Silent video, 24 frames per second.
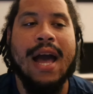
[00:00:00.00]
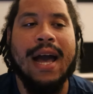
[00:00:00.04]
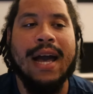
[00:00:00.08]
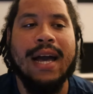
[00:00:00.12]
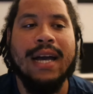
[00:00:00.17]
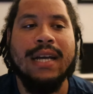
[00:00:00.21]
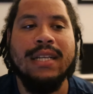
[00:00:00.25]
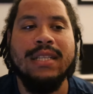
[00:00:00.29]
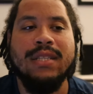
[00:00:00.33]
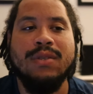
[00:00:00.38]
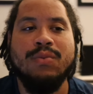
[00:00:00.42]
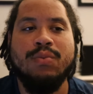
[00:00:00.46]

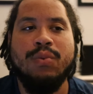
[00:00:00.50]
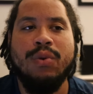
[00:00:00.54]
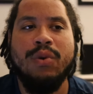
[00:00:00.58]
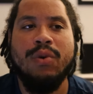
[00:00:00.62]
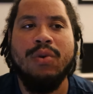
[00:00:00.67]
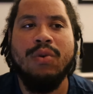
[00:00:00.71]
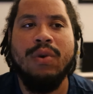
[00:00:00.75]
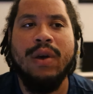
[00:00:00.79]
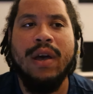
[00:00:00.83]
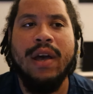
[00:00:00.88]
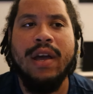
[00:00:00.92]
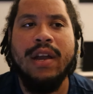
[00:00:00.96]
And
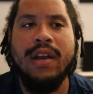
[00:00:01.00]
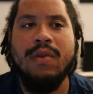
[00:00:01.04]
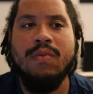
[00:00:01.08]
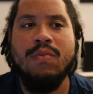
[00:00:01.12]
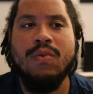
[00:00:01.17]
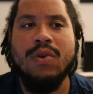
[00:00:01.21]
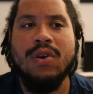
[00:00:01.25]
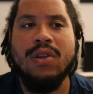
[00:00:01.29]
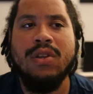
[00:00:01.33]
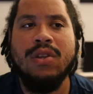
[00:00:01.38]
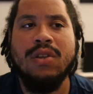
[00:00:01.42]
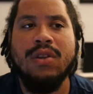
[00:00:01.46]
will
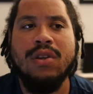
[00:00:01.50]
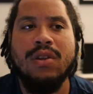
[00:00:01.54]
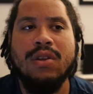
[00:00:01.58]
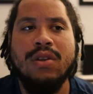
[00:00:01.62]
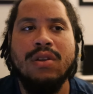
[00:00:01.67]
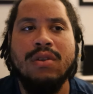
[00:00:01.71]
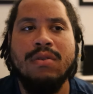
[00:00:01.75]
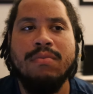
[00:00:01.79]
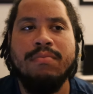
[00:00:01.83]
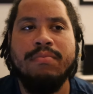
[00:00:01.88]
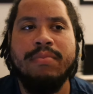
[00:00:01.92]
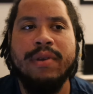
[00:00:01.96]
anyone
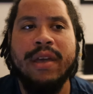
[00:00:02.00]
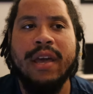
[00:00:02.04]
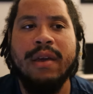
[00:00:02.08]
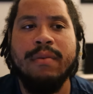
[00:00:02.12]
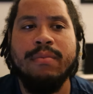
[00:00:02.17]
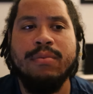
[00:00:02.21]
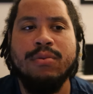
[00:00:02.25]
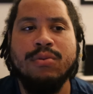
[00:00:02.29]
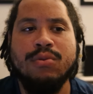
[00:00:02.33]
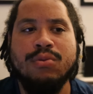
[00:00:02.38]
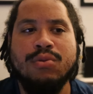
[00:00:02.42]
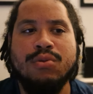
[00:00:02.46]
be
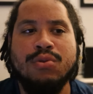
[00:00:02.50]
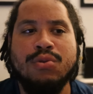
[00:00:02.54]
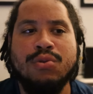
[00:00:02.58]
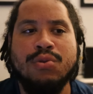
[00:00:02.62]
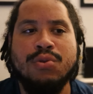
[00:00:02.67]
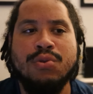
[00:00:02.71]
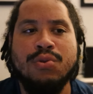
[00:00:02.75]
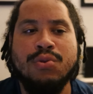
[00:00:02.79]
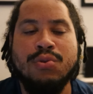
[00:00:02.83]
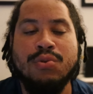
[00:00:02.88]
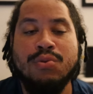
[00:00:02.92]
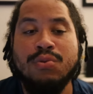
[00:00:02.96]
able
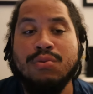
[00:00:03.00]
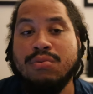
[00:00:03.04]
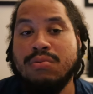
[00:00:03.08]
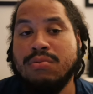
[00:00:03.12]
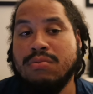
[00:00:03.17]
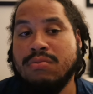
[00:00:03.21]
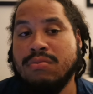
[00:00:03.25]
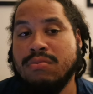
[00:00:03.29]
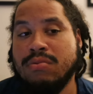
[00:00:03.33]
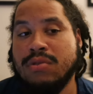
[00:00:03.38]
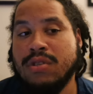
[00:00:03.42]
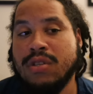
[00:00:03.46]

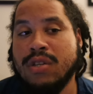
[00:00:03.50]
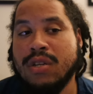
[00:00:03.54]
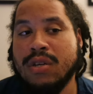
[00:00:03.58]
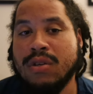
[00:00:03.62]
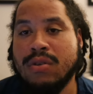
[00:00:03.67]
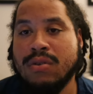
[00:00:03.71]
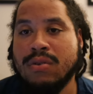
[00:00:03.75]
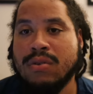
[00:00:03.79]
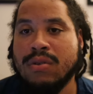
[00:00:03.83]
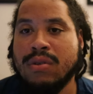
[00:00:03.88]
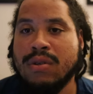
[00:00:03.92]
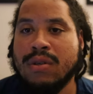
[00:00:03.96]
to, you
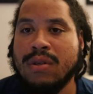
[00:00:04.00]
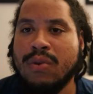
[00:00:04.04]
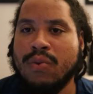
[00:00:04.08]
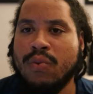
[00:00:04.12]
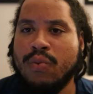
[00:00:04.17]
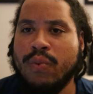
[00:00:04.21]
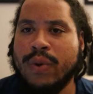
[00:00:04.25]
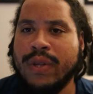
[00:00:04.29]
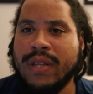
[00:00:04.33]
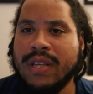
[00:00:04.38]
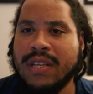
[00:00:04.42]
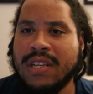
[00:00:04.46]
know,
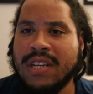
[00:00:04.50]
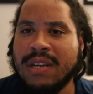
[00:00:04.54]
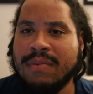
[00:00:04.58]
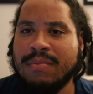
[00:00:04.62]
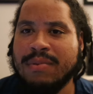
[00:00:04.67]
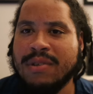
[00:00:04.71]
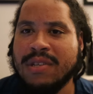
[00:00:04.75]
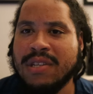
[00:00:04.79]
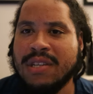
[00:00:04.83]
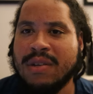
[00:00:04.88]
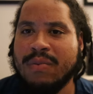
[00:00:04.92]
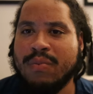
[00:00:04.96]
win the
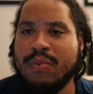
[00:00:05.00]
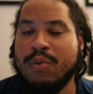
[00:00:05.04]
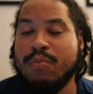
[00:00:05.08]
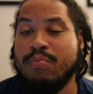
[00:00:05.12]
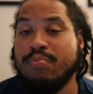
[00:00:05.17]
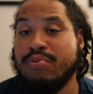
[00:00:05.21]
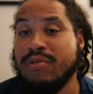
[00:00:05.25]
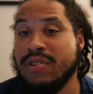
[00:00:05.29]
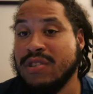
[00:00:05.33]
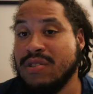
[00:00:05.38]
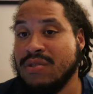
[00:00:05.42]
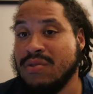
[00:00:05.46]
championship? Will
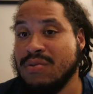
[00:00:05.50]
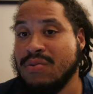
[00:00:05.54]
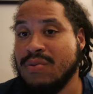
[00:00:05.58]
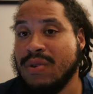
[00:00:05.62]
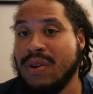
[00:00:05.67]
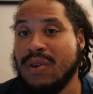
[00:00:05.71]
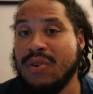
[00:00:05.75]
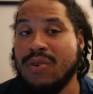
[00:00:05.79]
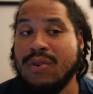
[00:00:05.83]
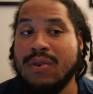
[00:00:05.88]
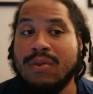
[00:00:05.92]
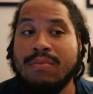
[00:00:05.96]
Bristol
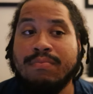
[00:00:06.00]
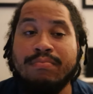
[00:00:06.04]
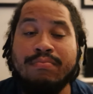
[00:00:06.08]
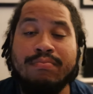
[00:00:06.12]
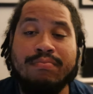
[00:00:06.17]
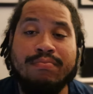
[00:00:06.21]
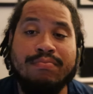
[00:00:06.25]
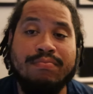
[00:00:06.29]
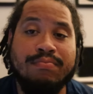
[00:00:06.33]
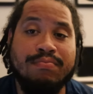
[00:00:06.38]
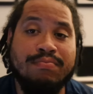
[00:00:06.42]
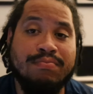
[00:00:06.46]
or
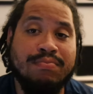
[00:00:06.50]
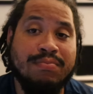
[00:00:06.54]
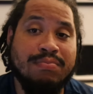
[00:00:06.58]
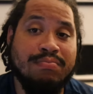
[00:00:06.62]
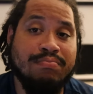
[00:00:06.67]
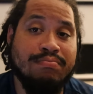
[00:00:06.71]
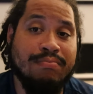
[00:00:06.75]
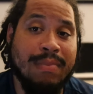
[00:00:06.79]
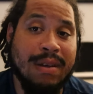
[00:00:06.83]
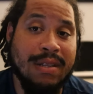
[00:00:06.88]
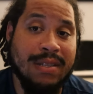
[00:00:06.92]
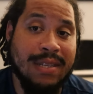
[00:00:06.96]

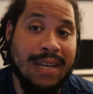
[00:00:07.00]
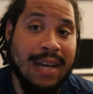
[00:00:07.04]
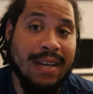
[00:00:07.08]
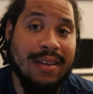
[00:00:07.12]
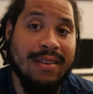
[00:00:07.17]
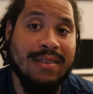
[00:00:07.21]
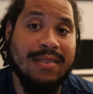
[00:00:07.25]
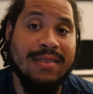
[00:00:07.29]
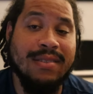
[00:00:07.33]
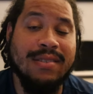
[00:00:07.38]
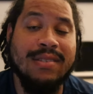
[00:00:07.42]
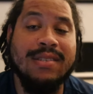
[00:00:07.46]

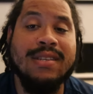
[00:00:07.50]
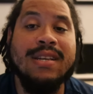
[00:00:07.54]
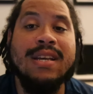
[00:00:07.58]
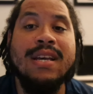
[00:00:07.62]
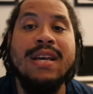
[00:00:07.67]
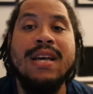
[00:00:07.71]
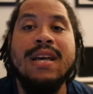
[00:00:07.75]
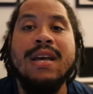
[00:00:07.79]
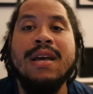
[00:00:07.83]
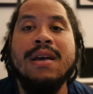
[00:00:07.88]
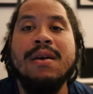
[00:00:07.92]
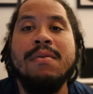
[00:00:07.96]
Titans
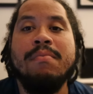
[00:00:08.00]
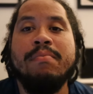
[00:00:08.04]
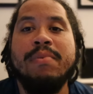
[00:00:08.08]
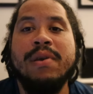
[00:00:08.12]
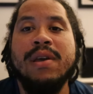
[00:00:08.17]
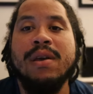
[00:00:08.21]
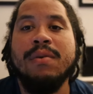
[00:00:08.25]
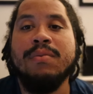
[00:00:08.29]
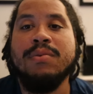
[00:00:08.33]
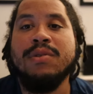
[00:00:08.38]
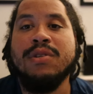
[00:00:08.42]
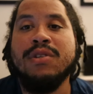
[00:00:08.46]

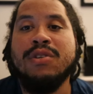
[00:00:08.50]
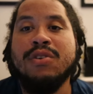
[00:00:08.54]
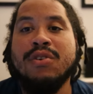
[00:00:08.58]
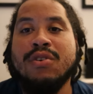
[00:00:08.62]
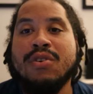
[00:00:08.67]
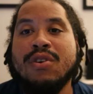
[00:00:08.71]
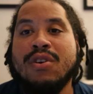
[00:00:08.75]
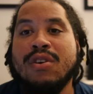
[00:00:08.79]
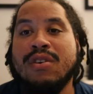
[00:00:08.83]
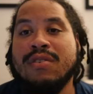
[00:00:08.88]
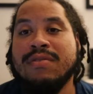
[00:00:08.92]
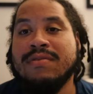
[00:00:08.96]
be able to
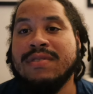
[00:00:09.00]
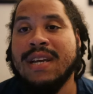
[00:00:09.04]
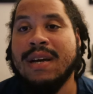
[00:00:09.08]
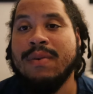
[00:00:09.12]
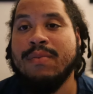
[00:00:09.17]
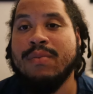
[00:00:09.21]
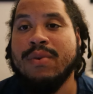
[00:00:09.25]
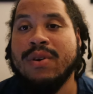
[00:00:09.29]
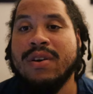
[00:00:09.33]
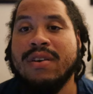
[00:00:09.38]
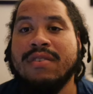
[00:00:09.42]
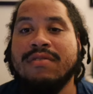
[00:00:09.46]
knock off
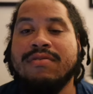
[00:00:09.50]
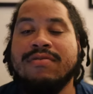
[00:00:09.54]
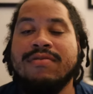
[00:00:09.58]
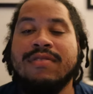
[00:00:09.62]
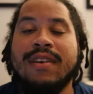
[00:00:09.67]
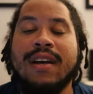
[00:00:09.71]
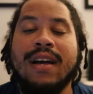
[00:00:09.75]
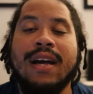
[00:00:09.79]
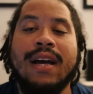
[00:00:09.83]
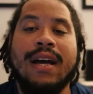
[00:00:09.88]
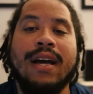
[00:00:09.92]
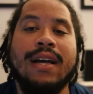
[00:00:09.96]
Tamworth
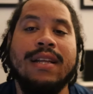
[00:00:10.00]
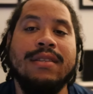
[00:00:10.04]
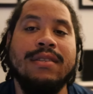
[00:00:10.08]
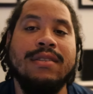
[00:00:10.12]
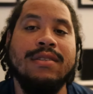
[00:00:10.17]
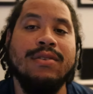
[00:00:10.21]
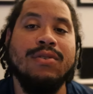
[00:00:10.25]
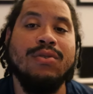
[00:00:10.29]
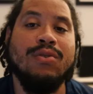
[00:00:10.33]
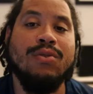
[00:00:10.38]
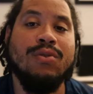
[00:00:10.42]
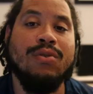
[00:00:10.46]

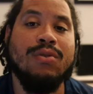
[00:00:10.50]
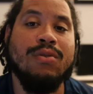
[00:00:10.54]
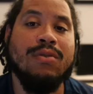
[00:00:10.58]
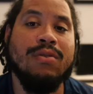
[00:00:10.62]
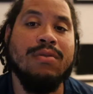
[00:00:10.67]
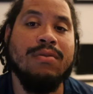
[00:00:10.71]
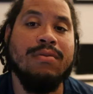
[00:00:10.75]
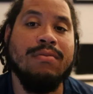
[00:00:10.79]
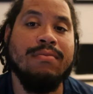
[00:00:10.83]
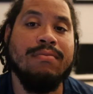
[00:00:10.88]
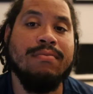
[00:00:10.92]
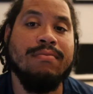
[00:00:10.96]
and or
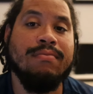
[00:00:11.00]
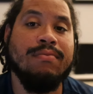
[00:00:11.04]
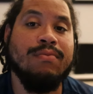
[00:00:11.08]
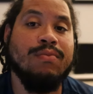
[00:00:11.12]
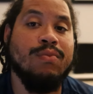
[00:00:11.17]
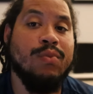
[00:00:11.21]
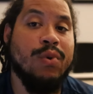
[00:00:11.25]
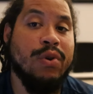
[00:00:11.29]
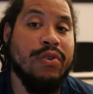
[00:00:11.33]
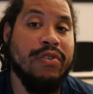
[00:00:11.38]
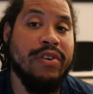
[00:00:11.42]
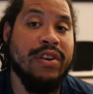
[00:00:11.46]

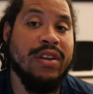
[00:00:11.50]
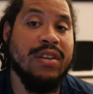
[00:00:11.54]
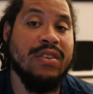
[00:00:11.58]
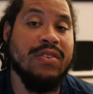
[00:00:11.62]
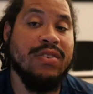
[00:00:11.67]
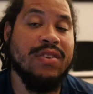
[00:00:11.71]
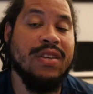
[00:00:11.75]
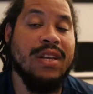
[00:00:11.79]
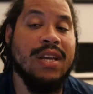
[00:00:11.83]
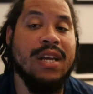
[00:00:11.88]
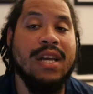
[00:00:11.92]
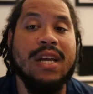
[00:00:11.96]

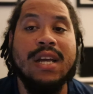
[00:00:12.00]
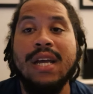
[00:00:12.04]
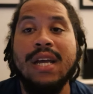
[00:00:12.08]
Warriors?